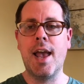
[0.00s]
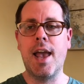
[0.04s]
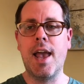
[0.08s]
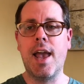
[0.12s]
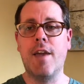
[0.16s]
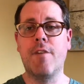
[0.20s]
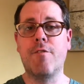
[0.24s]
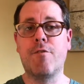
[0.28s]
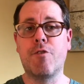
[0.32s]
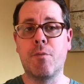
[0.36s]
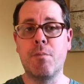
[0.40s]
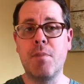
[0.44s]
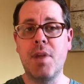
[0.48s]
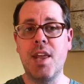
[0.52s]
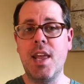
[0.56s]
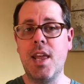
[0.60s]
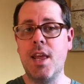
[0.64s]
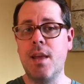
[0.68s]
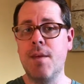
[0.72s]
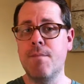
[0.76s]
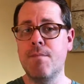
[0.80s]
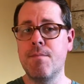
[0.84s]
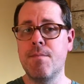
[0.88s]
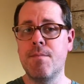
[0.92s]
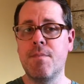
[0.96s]
And for
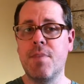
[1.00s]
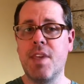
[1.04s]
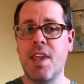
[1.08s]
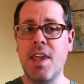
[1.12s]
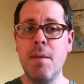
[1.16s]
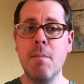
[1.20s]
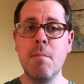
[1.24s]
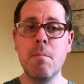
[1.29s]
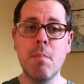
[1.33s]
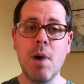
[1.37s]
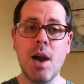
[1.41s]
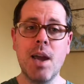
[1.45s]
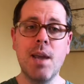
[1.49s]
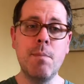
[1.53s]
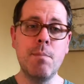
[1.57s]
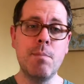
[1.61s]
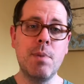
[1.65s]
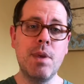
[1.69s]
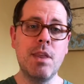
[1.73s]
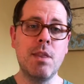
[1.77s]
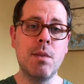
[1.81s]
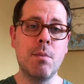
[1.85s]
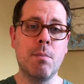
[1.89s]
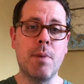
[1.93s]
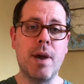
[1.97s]
me, he might
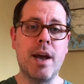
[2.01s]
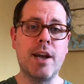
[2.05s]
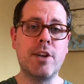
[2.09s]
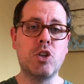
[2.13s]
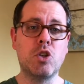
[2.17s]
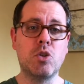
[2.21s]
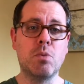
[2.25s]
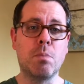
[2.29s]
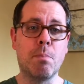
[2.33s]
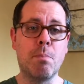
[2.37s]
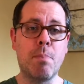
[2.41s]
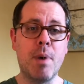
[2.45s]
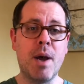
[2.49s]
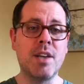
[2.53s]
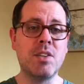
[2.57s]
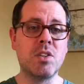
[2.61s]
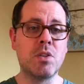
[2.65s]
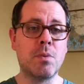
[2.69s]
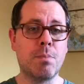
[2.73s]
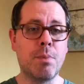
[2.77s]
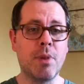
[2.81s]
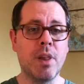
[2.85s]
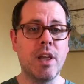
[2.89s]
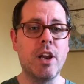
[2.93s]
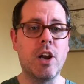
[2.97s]
be the Badgers'
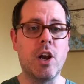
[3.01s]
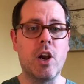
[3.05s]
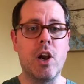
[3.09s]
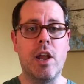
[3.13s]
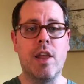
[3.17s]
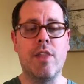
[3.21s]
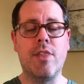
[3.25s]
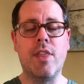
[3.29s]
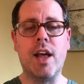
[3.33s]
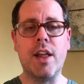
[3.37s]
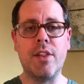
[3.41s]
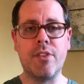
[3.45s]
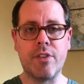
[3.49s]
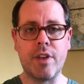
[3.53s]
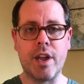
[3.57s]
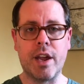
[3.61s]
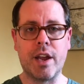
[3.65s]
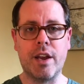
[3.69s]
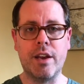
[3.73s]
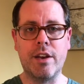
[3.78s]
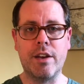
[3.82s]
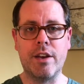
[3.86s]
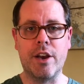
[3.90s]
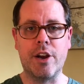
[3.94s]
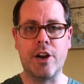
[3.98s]
best player in that
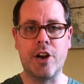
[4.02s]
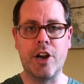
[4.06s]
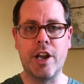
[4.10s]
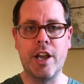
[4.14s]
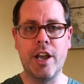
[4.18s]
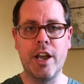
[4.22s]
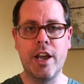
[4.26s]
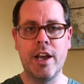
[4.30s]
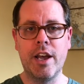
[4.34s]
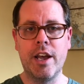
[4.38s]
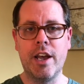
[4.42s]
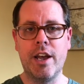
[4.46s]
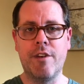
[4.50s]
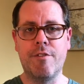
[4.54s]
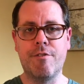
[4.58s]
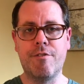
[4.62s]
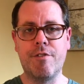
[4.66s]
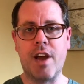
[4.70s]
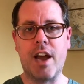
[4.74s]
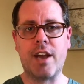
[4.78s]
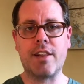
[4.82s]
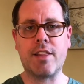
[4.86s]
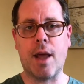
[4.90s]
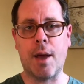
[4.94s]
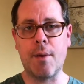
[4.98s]
secondary. In
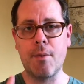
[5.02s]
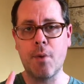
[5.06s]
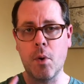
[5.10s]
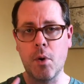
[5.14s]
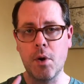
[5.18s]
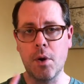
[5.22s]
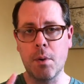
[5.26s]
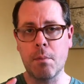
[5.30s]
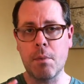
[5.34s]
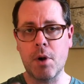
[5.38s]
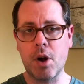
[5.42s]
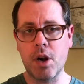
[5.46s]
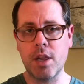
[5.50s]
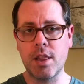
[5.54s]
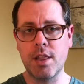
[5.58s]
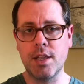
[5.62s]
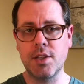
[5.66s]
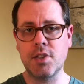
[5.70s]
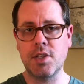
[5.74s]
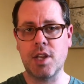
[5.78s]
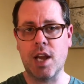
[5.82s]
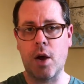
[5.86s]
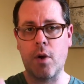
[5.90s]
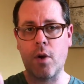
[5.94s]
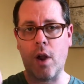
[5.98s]
fact, I'm going to mark
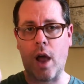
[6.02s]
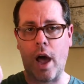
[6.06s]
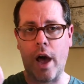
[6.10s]
this down